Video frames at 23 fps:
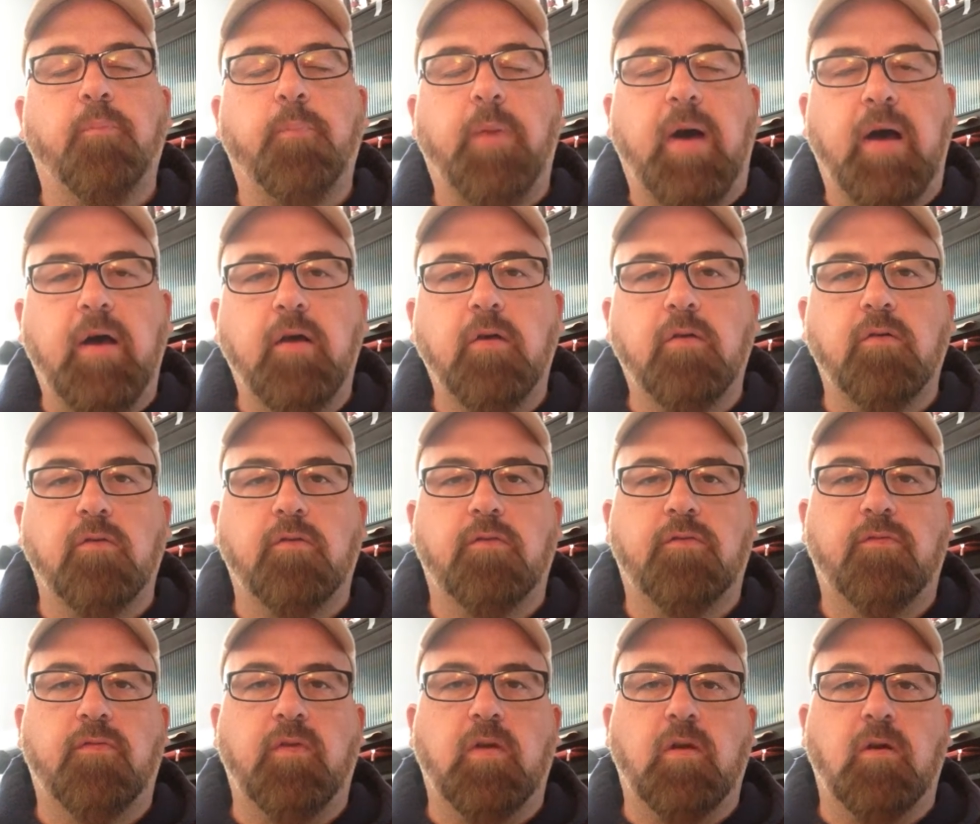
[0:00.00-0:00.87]

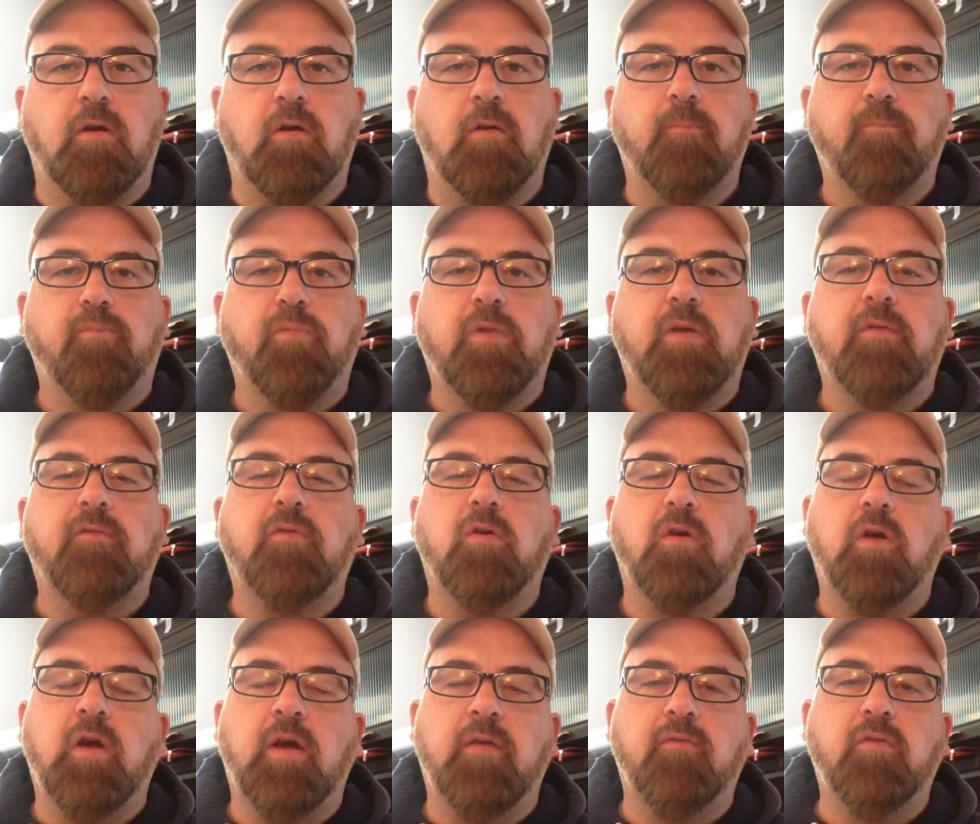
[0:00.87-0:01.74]
biosphere
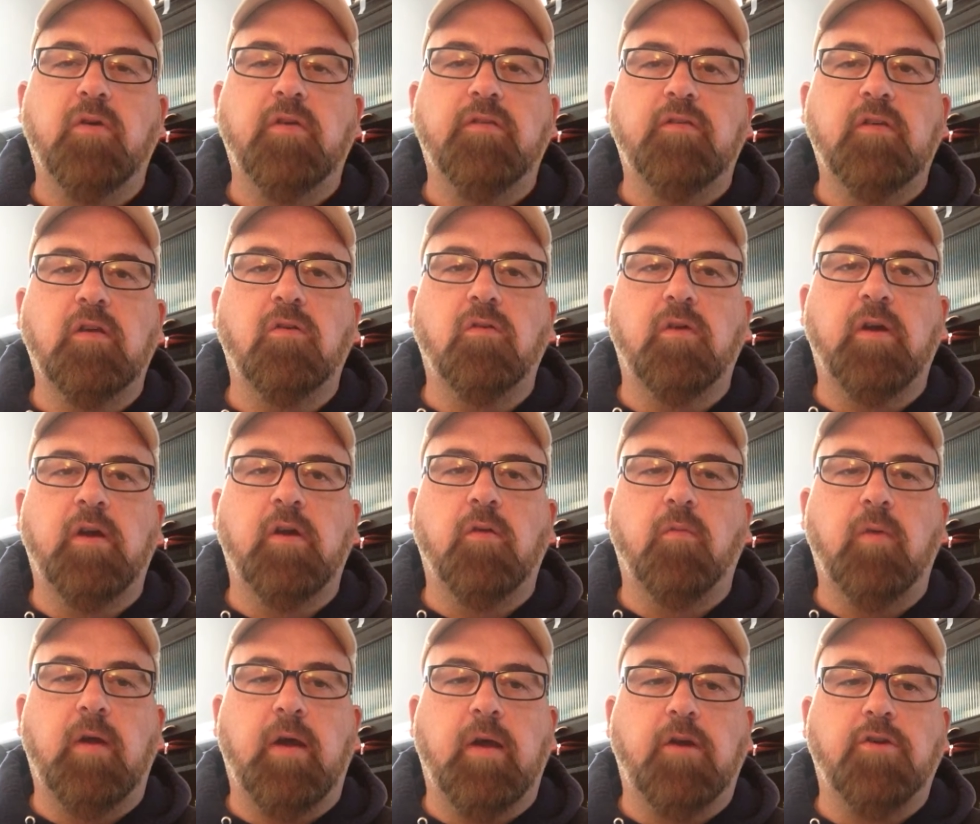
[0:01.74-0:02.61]
for every single
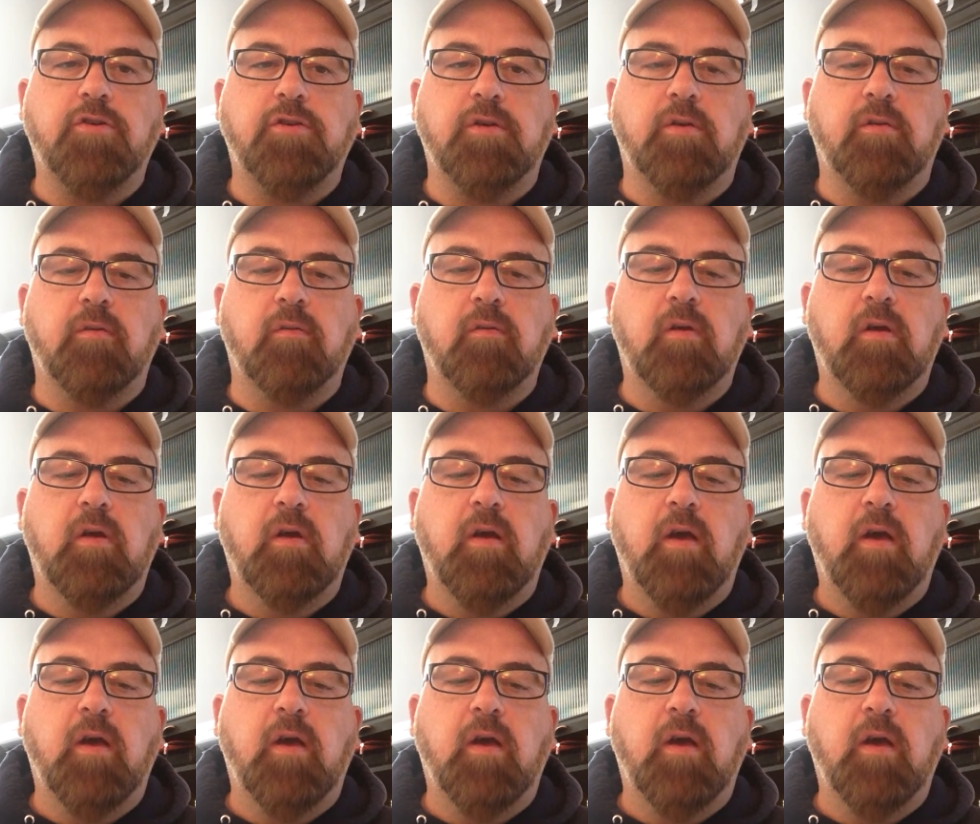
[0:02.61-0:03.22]
interaction,